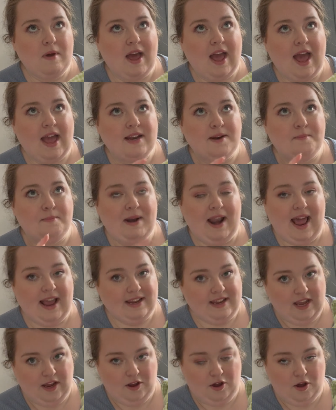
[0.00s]
and a black
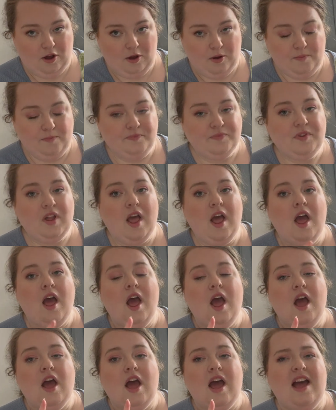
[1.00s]
gingham.
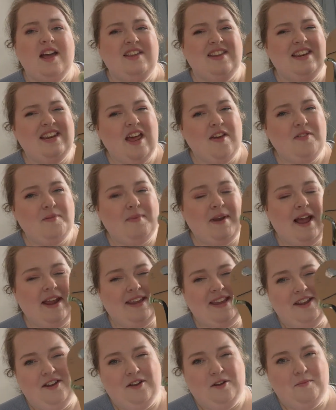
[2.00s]
Uh, they didn't have the black
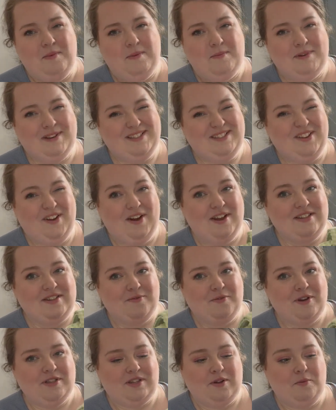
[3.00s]
gingham in my size,
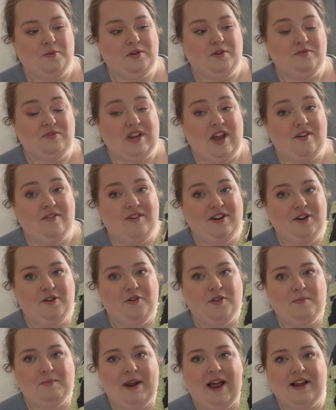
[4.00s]
otherwise I would have definitely got
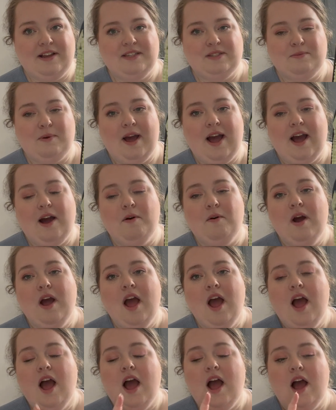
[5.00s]
the black as well.
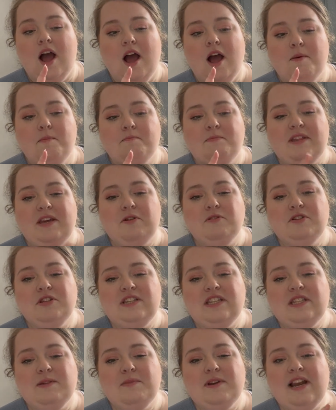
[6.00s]
Um, they also
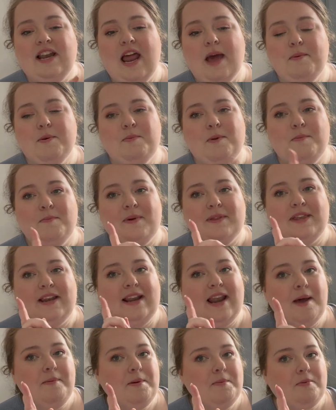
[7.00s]
did them in a leopard print, but the
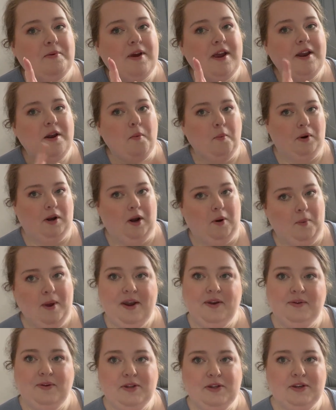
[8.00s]
leopard print, when I
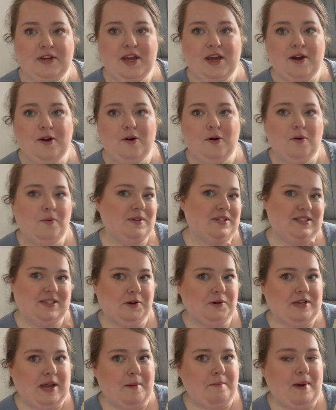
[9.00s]
went to the deal, was
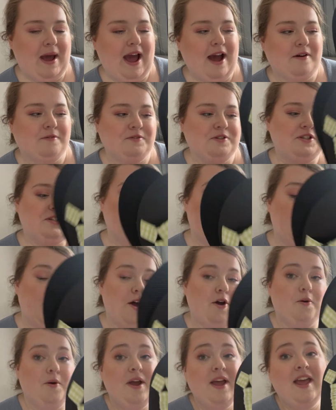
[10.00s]
still £10.
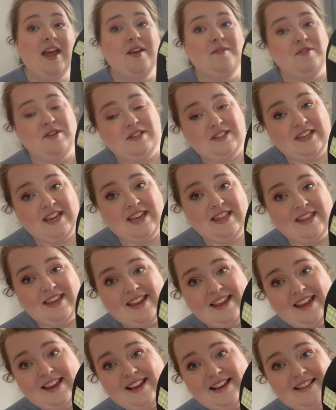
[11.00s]
So if you see
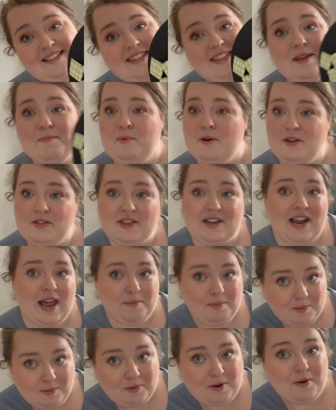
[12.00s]
these, they put the
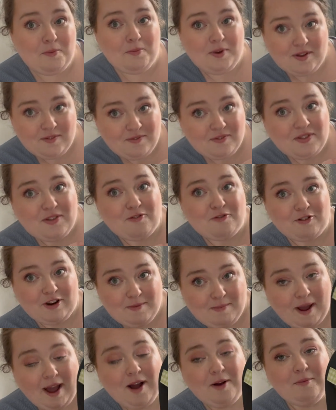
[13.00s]
leopard print with the
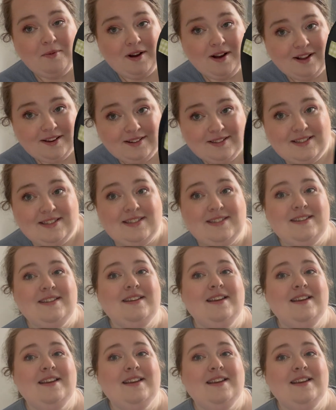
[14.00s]
£3 ones.